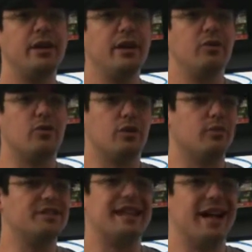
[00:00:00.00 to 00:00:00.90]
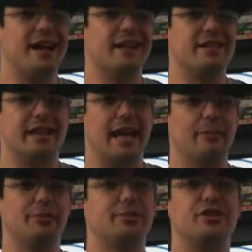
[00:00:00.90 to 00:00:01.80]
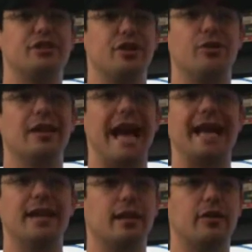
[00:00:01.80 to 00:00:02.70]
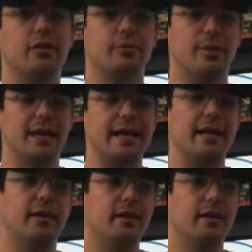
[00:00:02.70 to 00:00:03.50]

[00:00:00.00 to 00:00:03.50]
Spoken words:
or once they got into the game it was so laggy they couldn't play it.